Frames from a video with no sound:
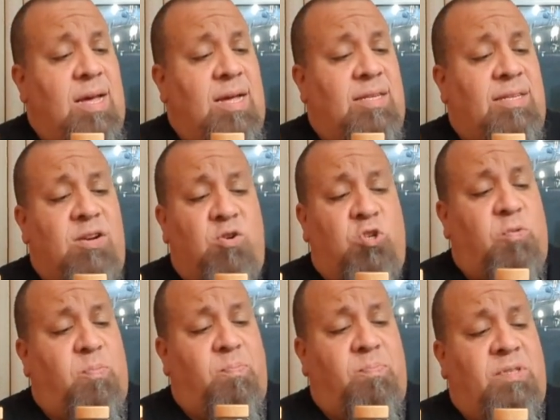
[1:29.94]

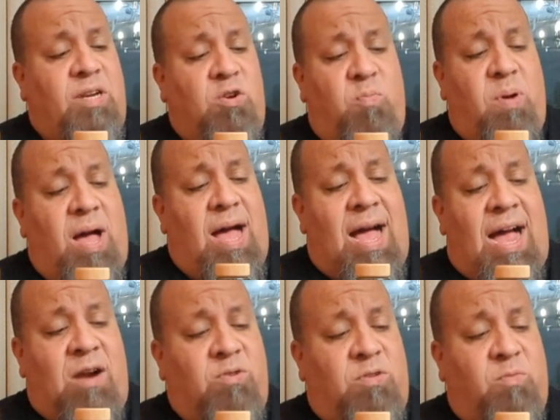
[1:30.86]
single pot
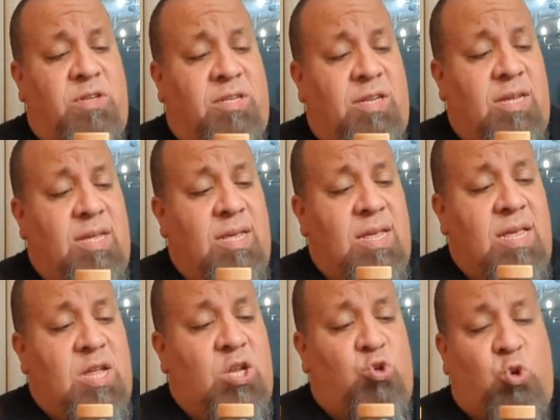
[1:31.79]
Irish whiskey,
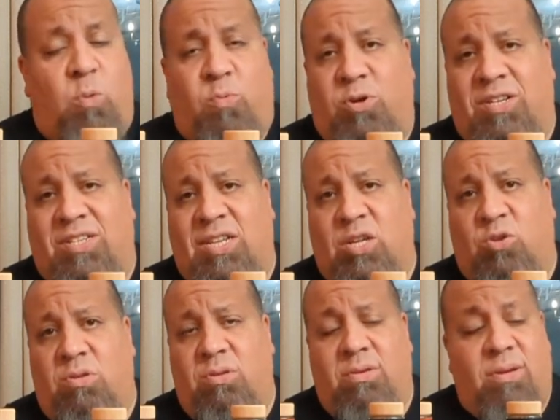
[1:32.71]
triple
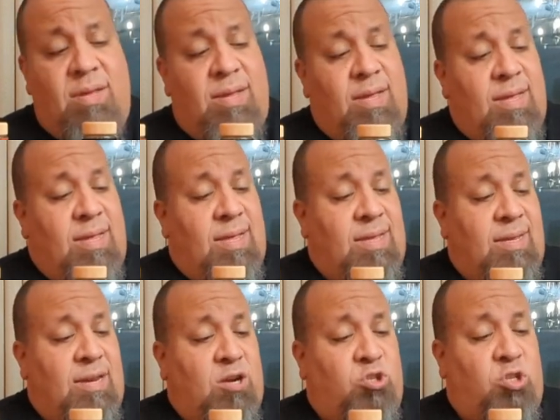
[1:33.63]
distilled.
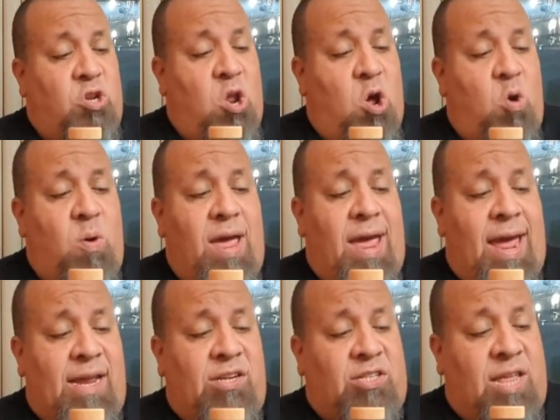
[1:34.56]
There's no
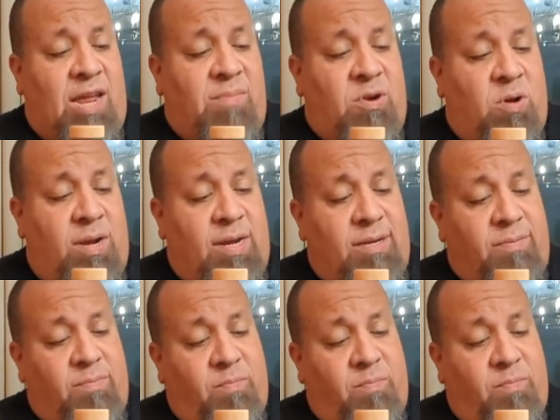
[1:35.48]
age statement on it,